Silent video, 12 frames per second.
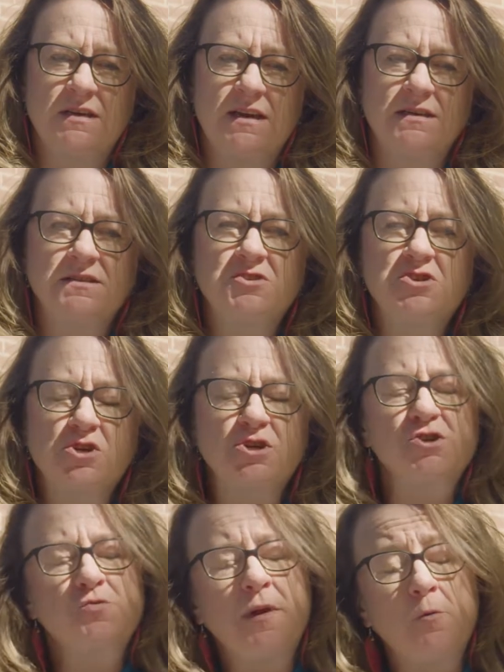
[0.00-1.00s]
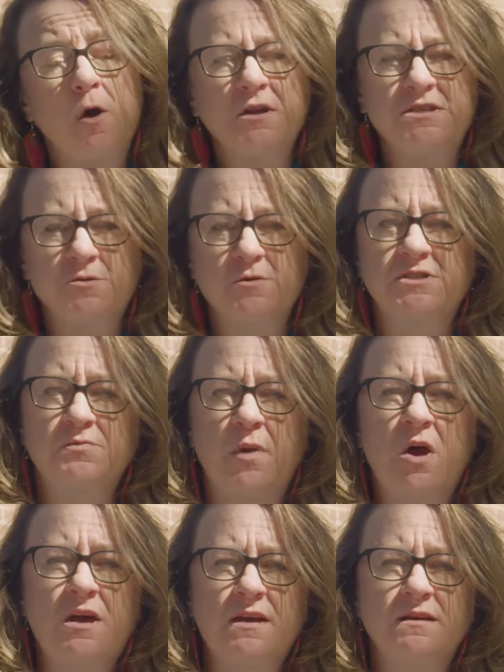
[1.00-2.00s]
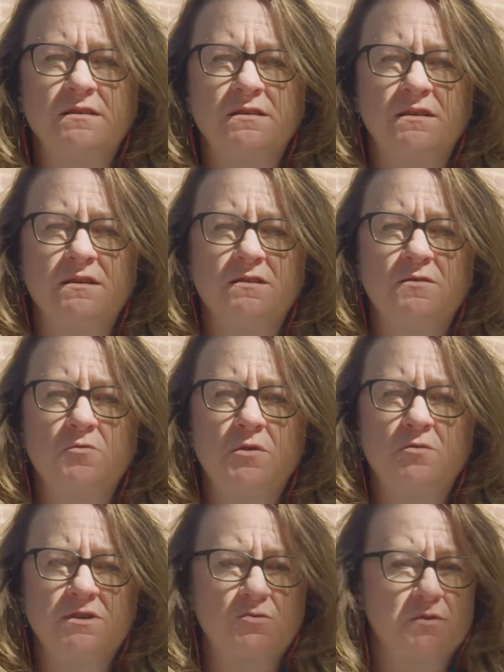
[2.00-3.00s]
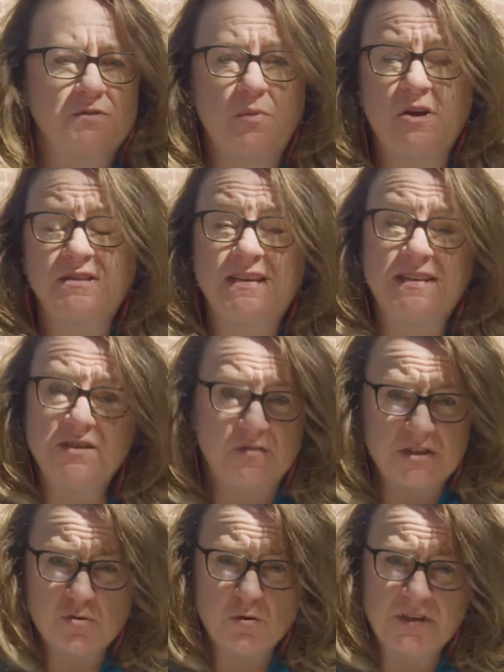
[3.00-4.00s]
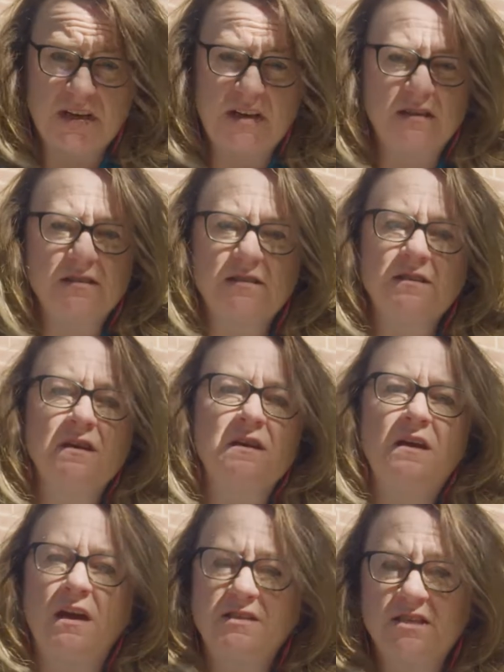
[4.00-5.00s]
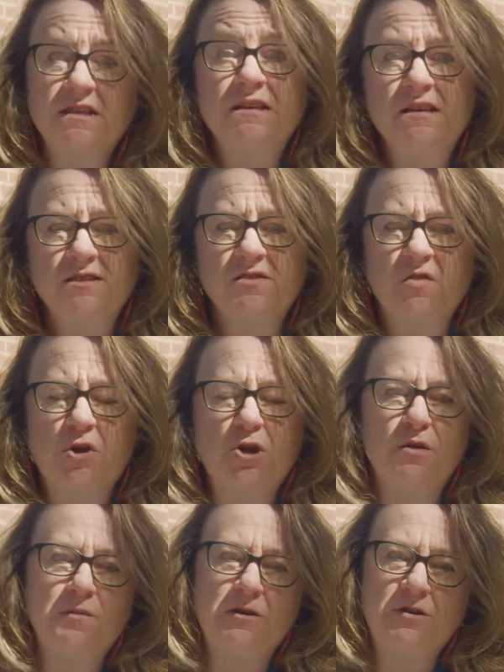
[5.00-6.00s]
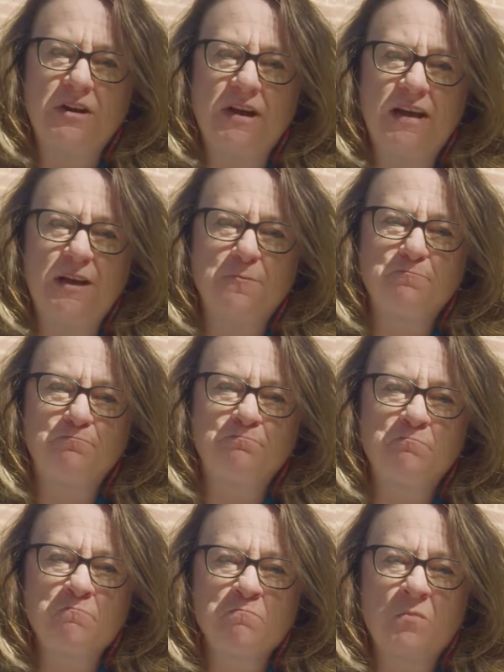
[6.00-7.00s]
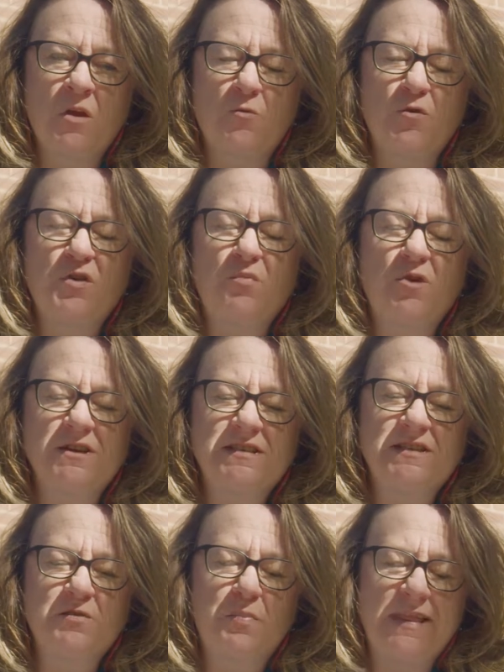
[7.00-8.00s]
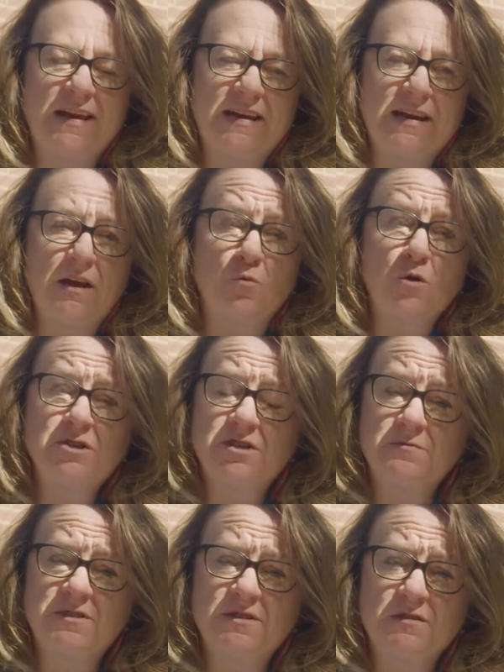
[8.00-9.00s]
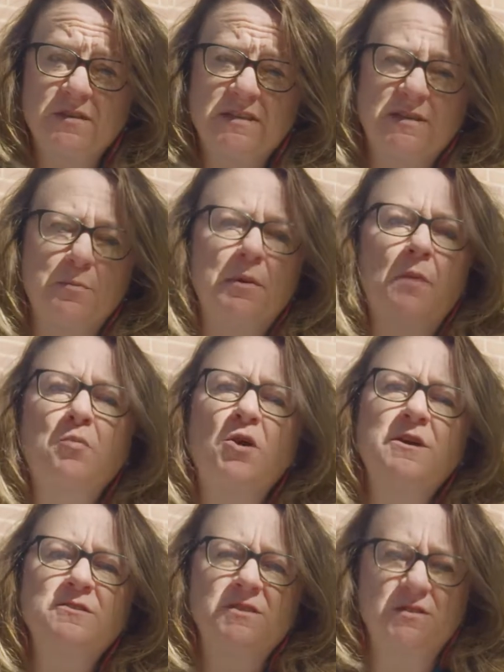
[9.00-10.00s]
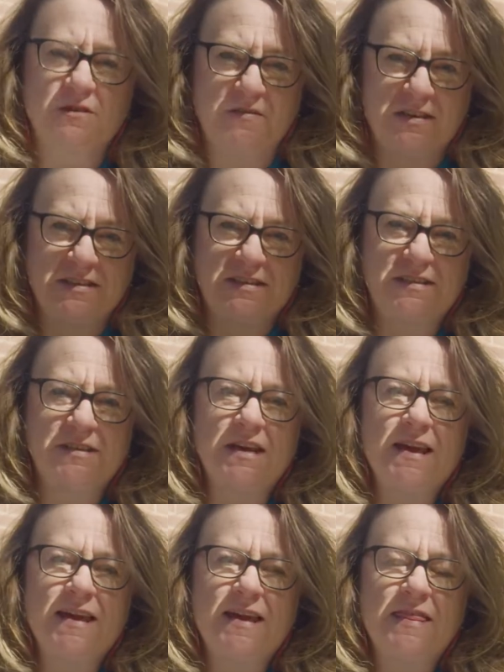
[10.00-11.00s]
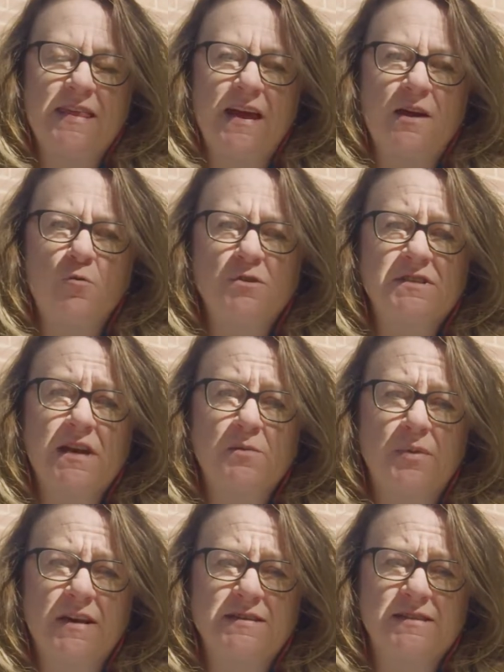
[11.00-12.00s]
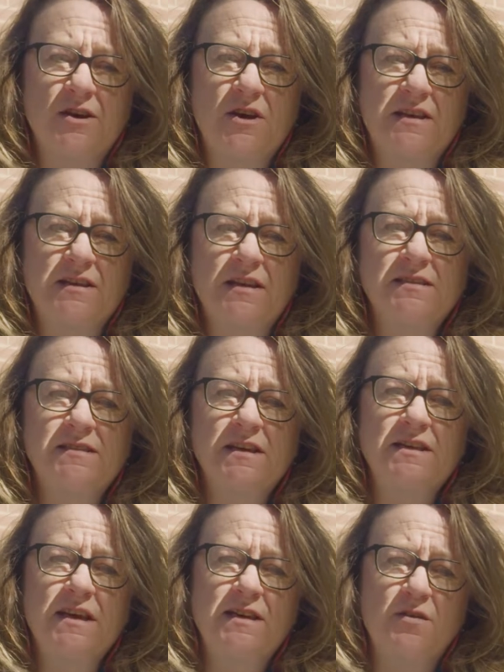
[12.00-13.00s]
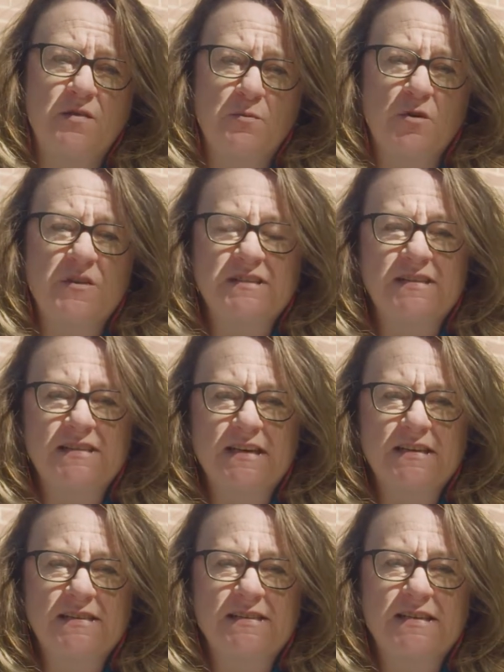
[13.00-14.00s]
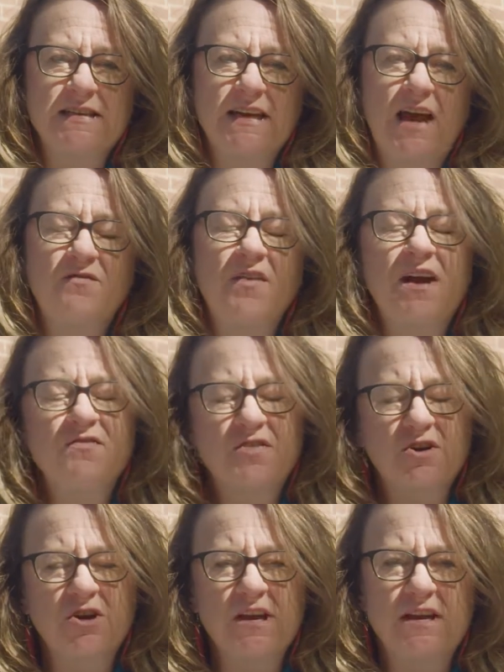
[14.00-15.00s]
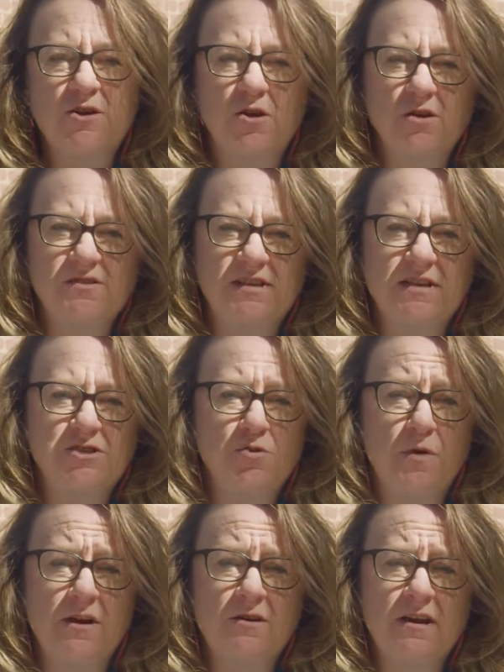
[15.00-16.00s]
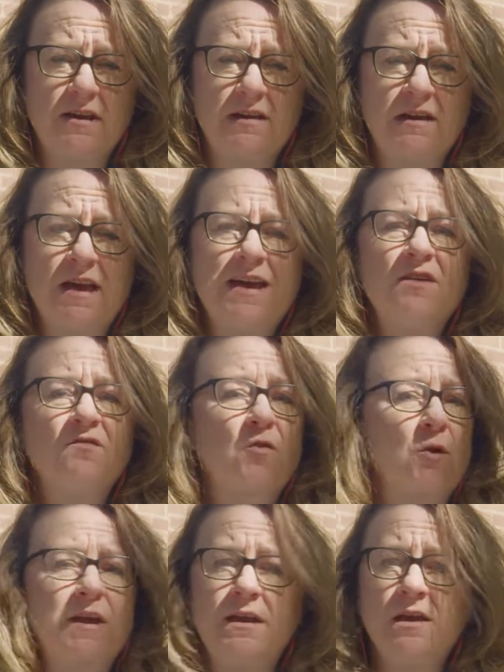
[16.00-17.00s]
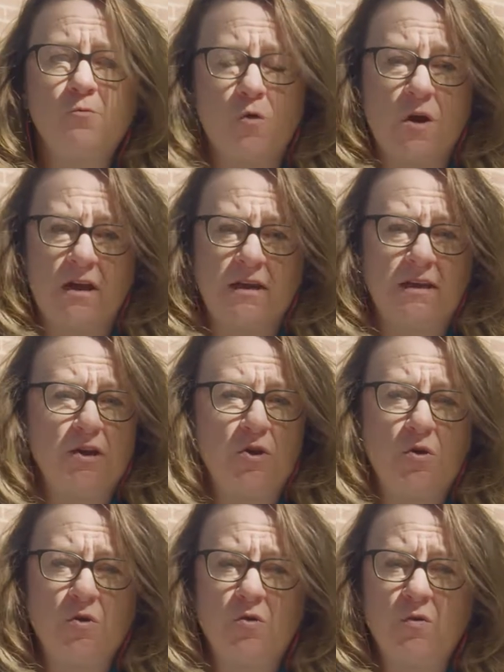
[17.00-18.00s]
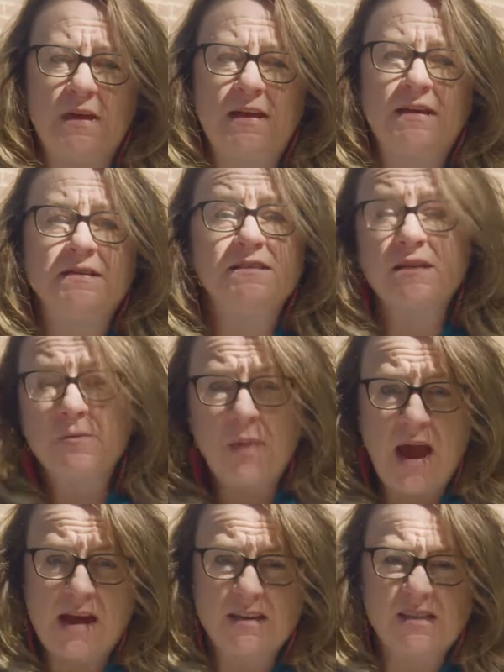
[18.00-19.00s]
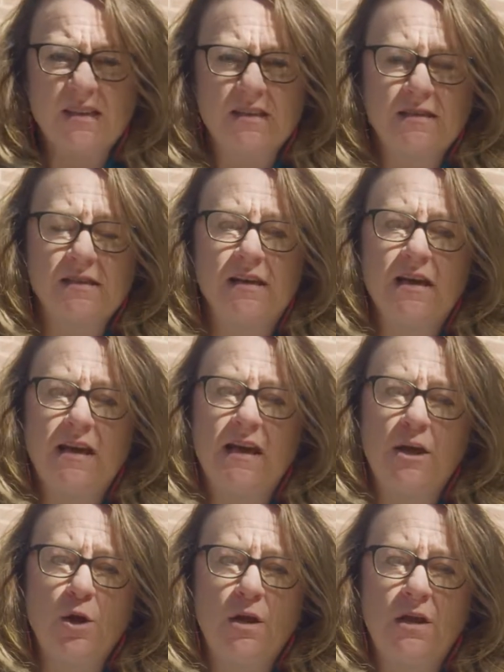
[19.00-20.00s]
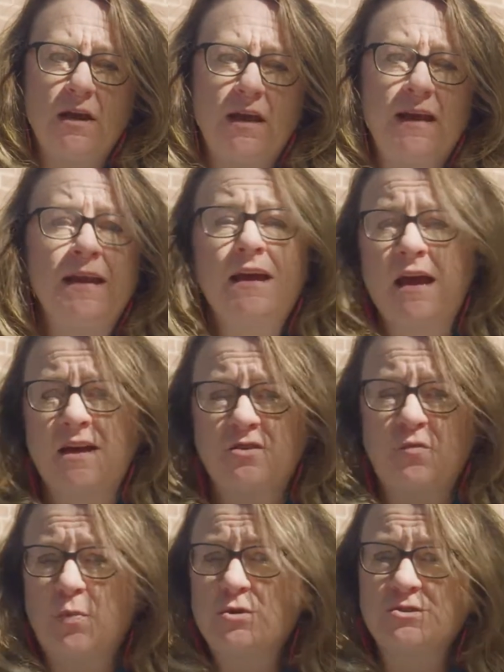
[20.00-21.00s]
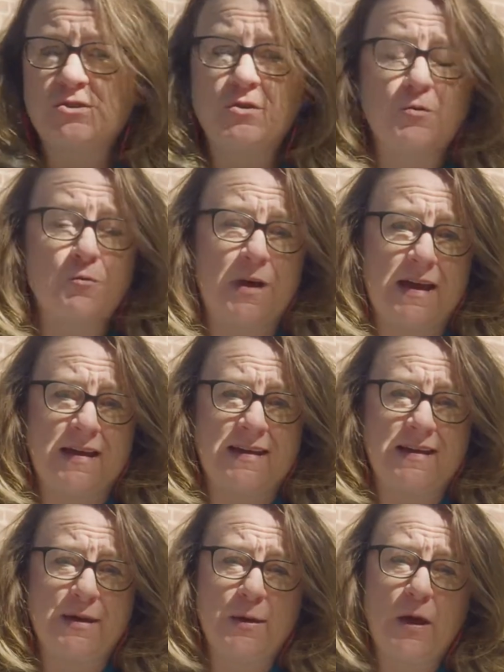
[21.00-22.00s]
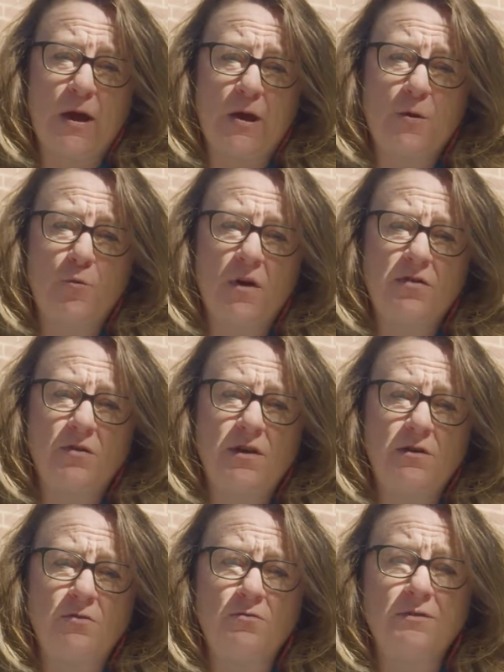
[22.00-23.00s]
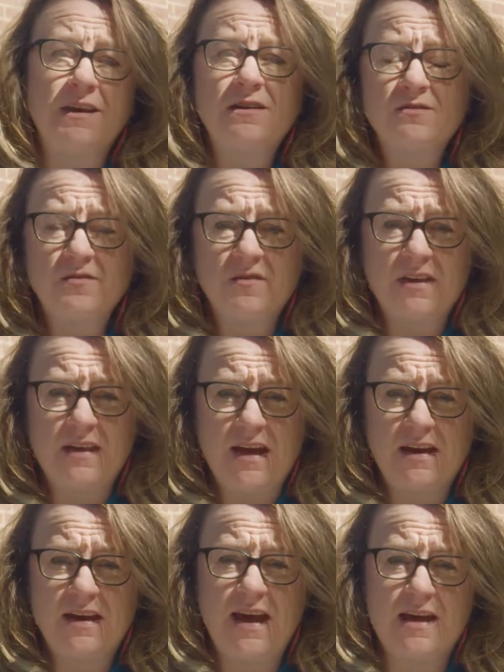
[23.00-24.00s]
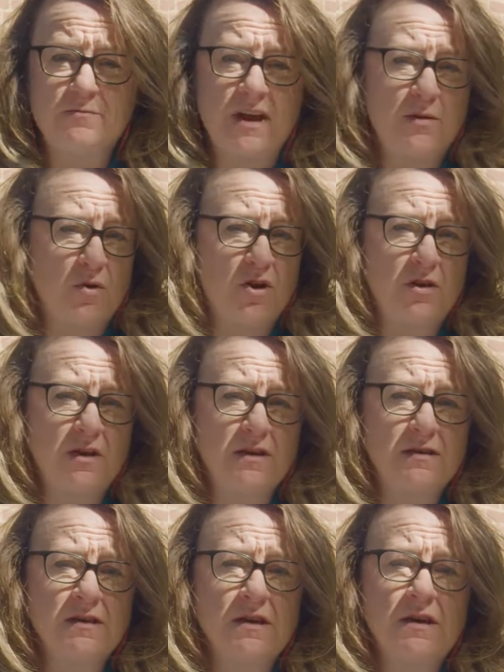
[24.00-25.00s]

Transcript: As a church, we want to respond. We want to respond to individual needs and to the needs of our community. We're in the process of planning a worship service, a prayer service that will take place on Sunday, November the 6th at 5:30 here in our sanctuary for anyone who is impacted in any kind of personal way, whether you live in the Headingham neighborhood.